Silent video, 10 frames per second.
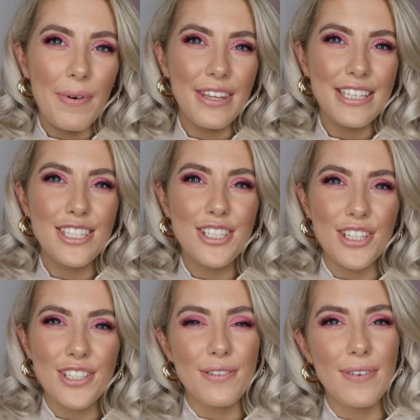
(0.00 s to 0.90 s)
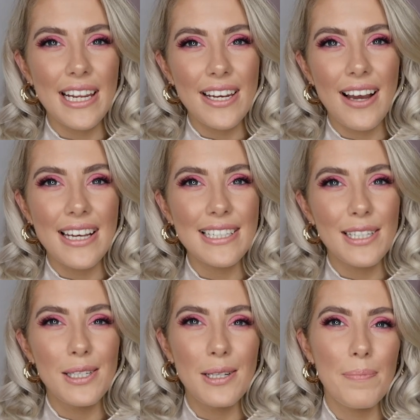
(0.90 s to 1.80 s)
But this is just a really nice
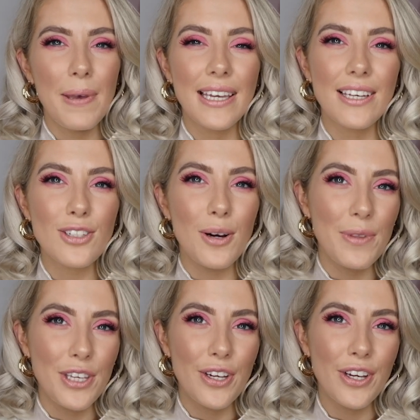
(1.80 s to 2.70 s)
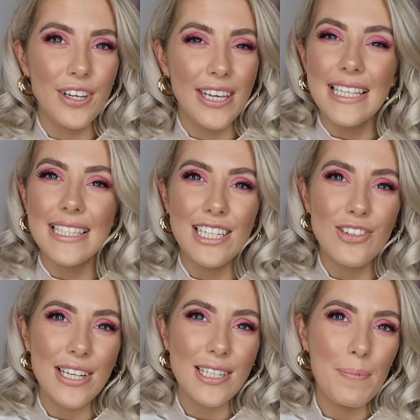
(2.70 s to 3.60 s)
little pink top that you can easily
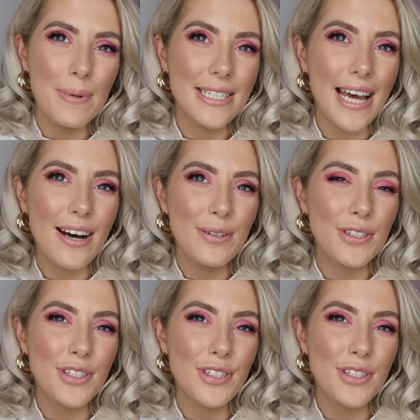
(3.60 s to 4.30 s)
dress up and down.